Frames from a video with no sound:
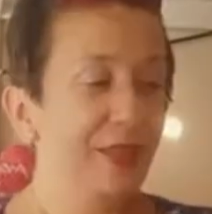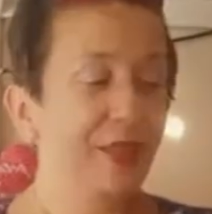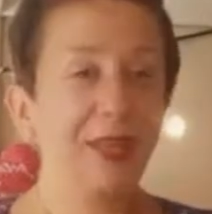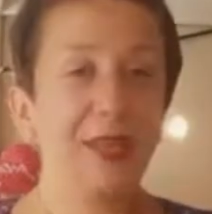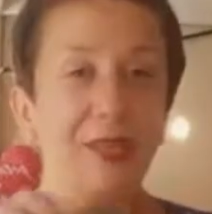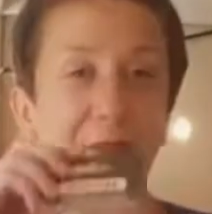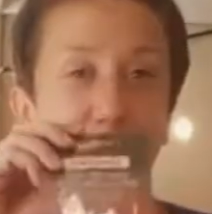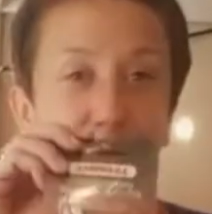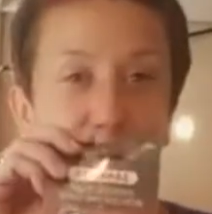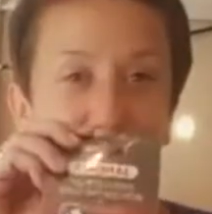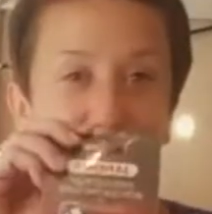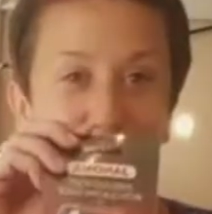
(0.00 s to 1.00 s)
these
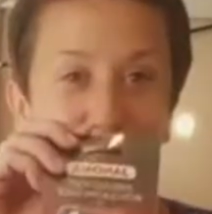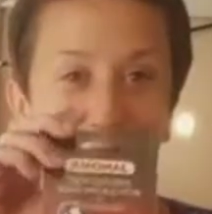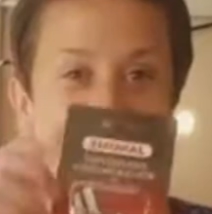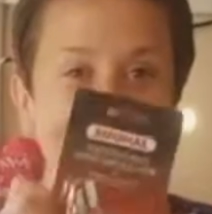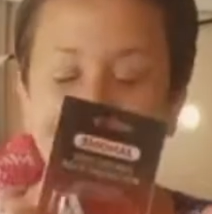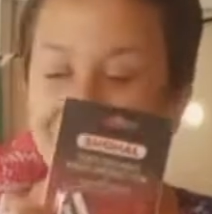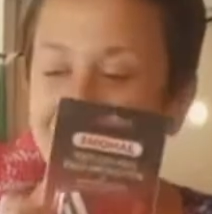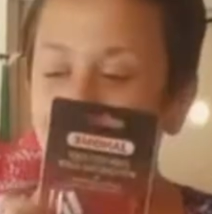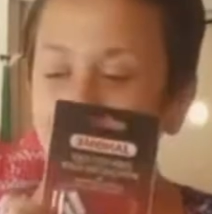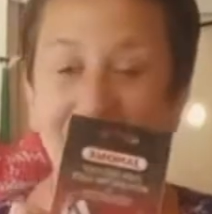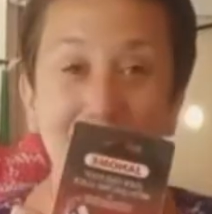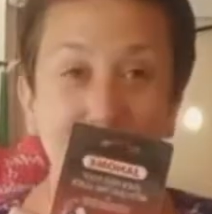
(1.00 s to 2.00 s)
will be provided,
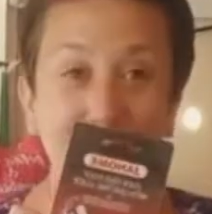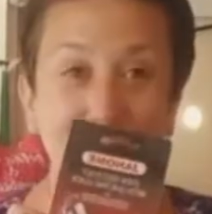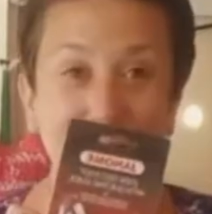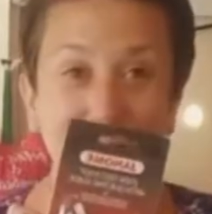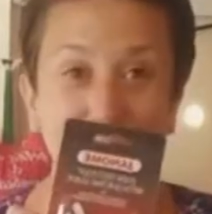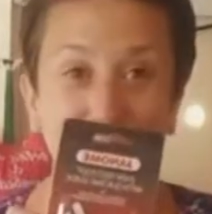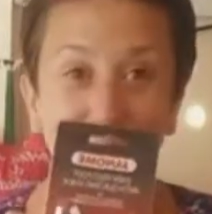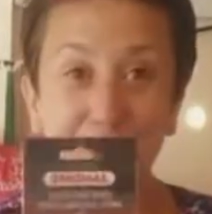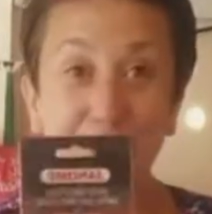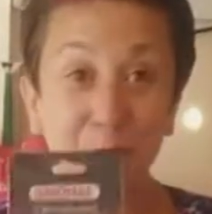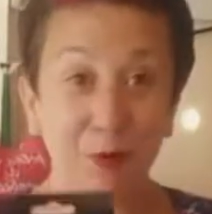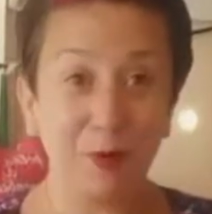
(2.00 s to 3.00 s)
so our even feed
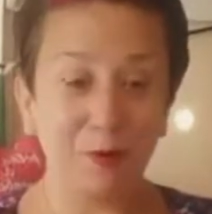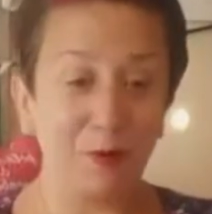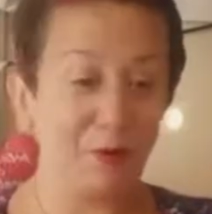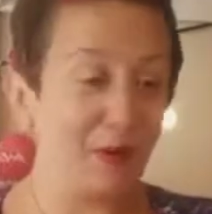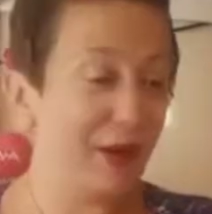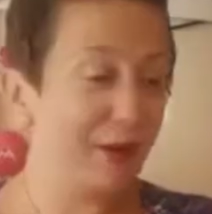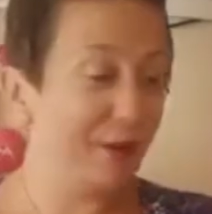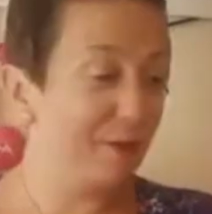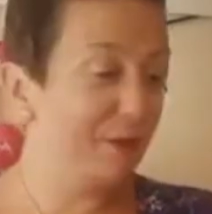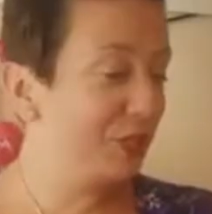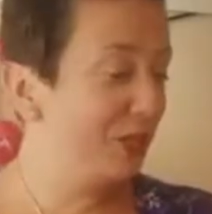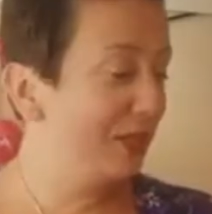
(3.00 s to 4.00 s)
foot will be provided on the
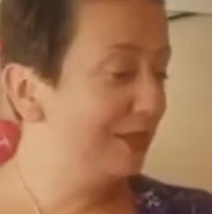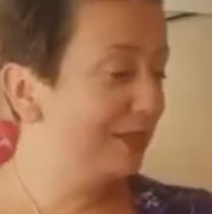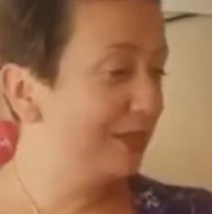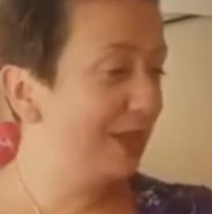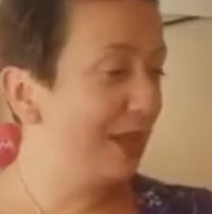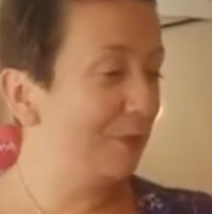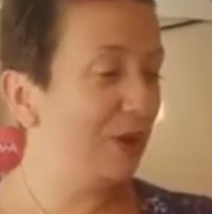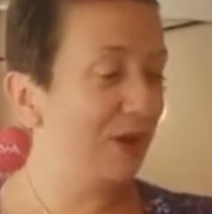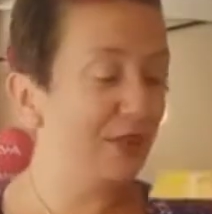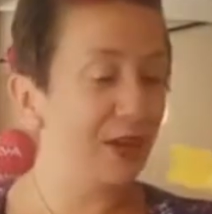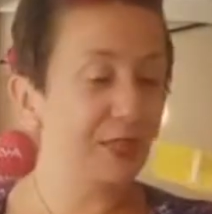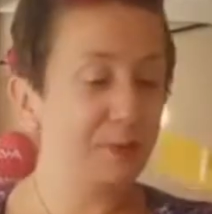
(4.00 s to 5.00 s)
machines, and we'll
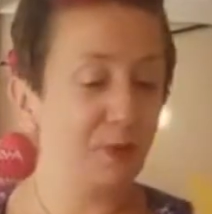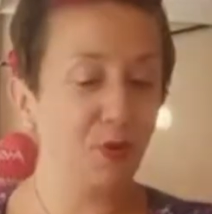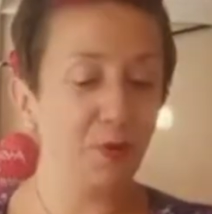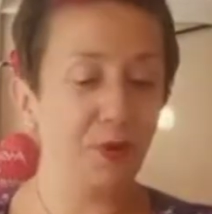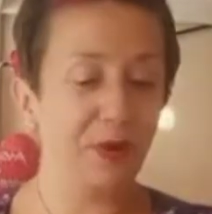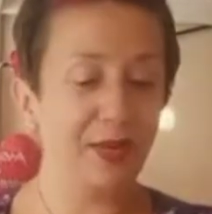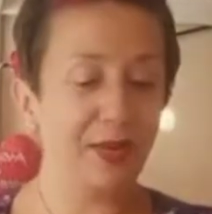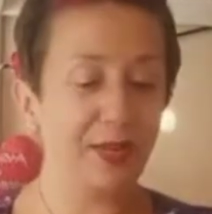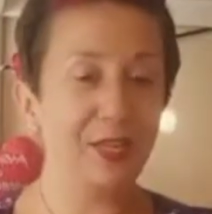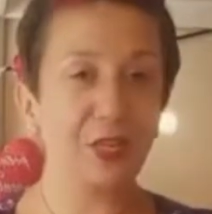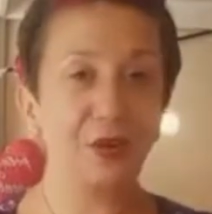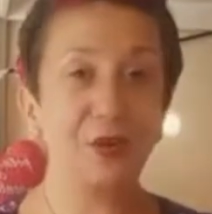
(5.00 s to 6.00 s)
have a nice ballpoint
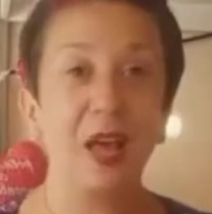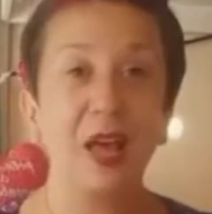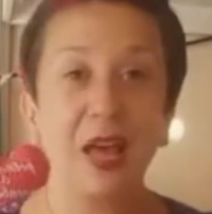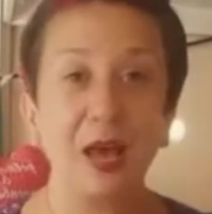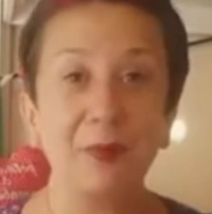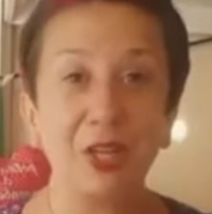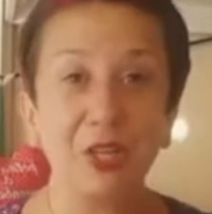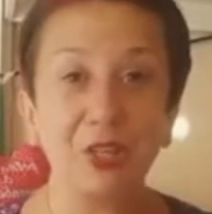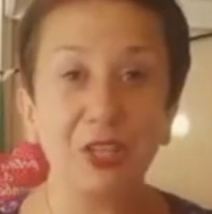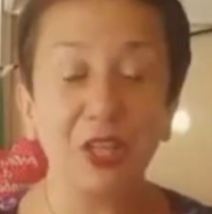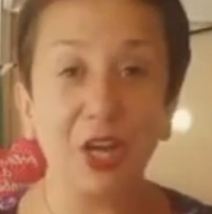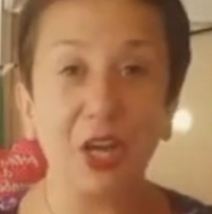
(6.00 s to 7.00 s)
needle and we're good
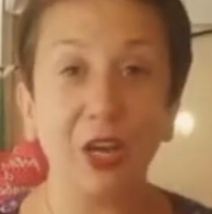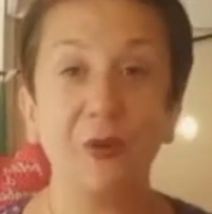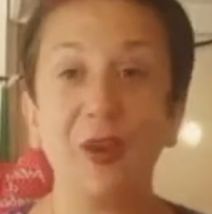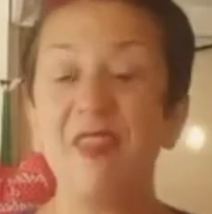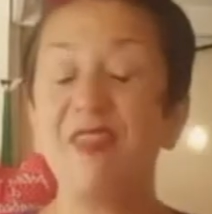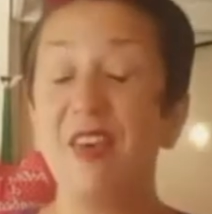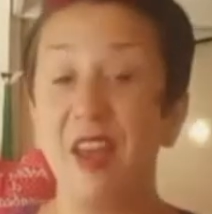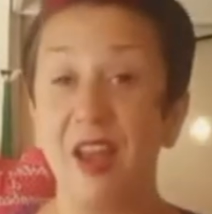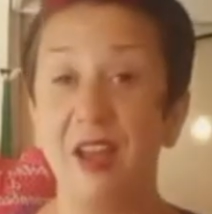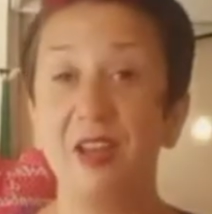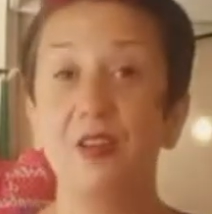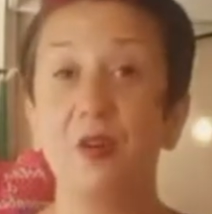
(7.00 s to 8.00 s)
to go. And
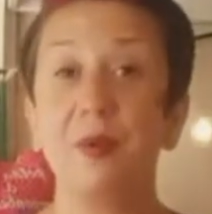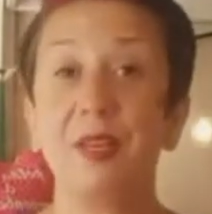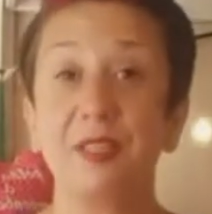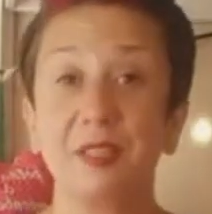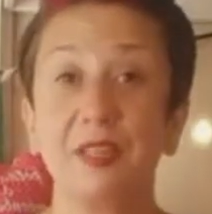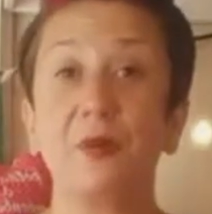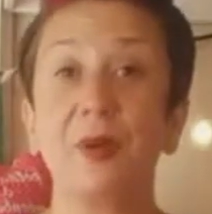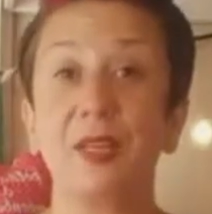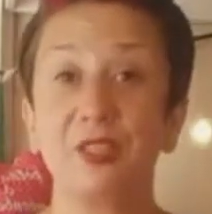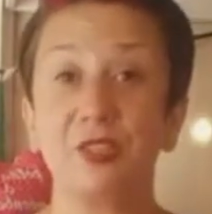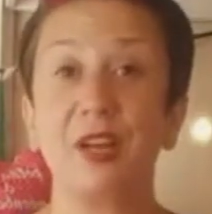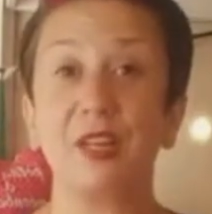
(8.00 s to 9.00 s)
then you'll be sewing
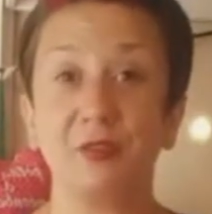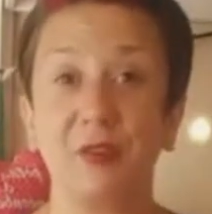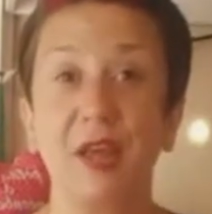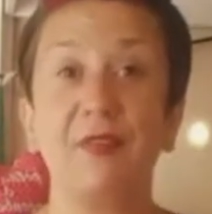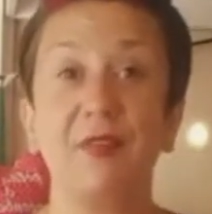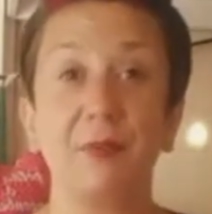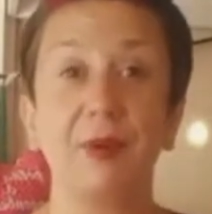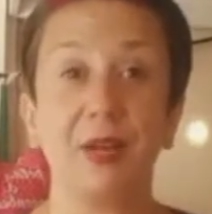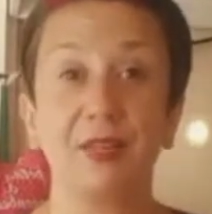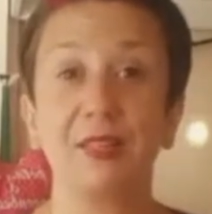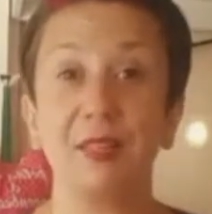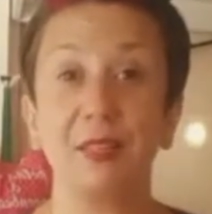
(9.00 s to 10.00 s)
stretch forever
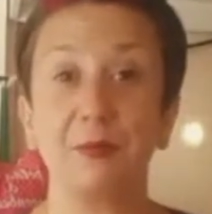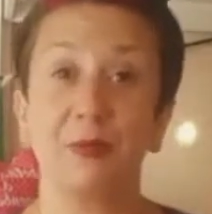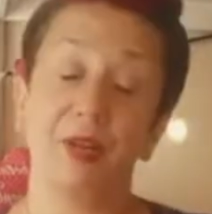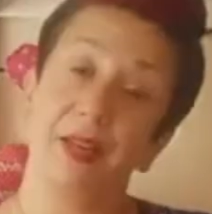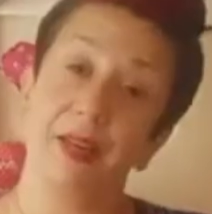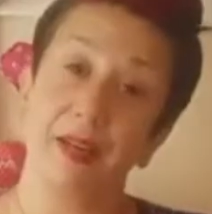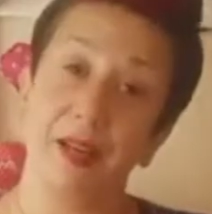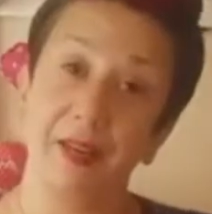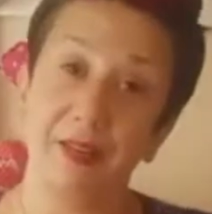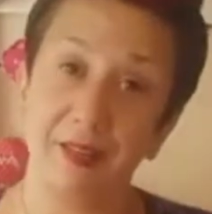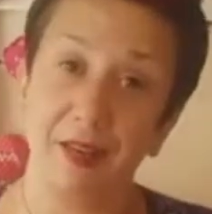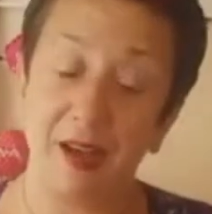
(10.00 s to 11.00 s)
because it's brilliant,
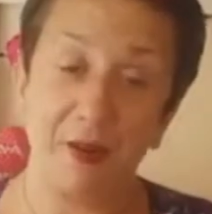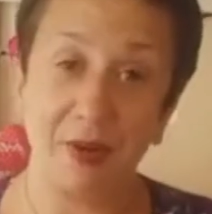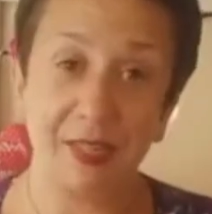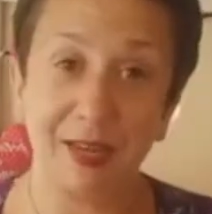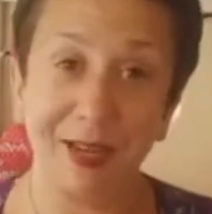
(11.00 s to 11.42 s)
and I always